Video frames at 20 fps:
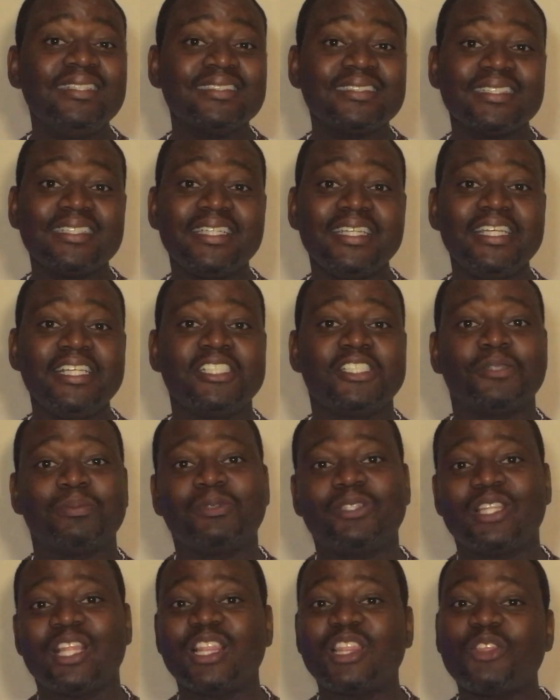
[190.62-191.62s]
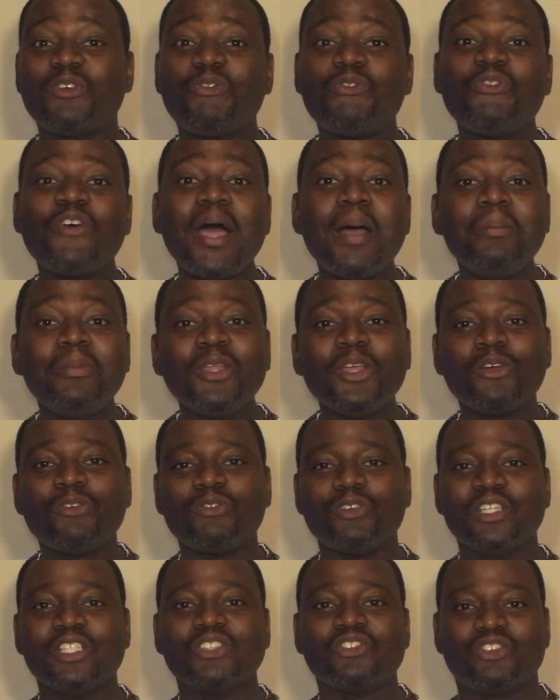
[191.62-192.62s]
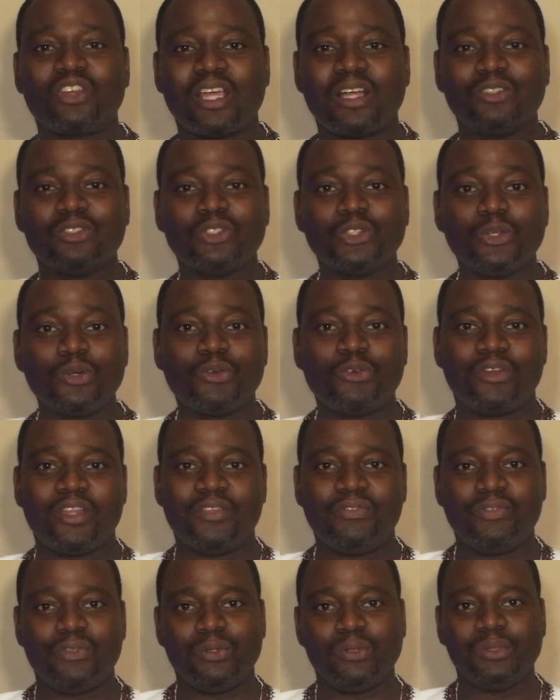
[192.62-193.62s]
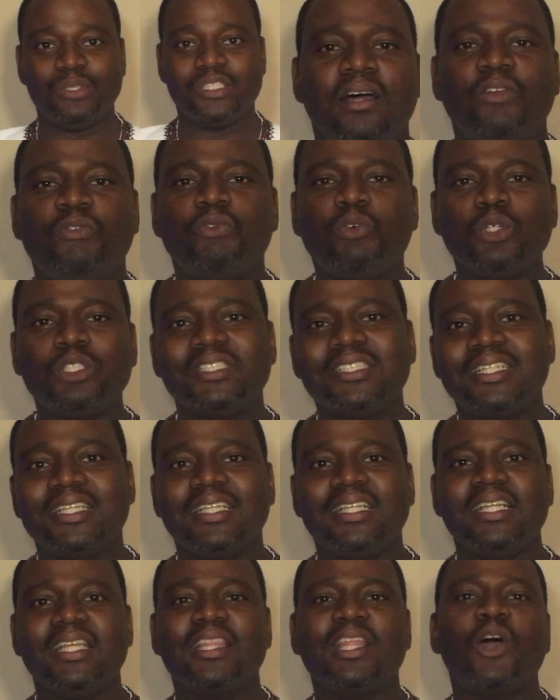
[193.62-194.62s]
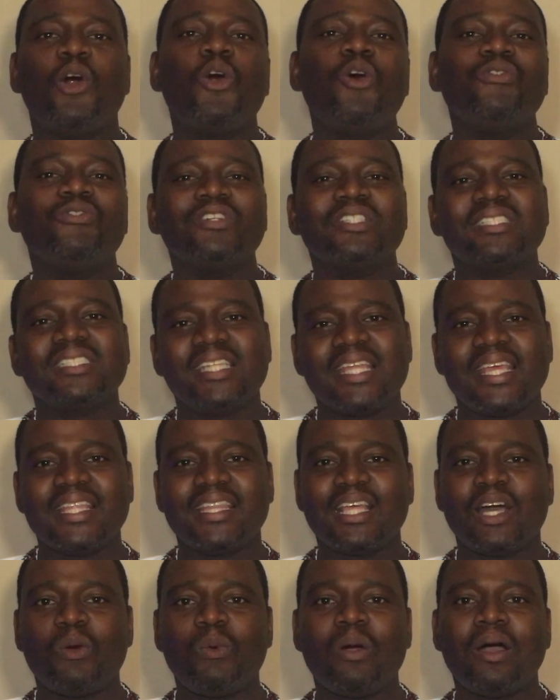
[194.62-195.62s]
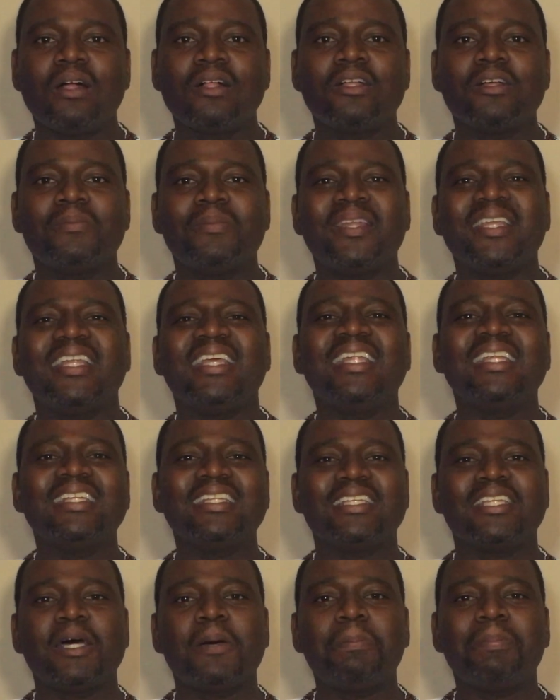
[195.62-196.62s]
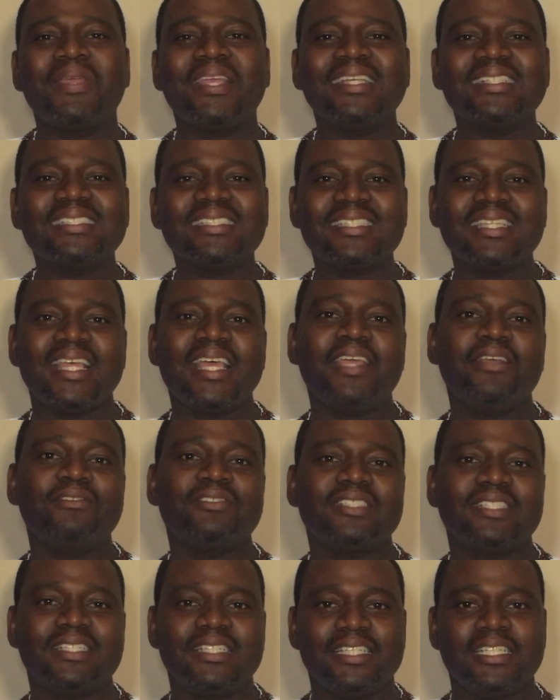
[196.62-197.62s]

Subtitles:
is in Egypt that the family of Israel took refuge. Unfortunately, they overstayed their welcome and ended up being slaves in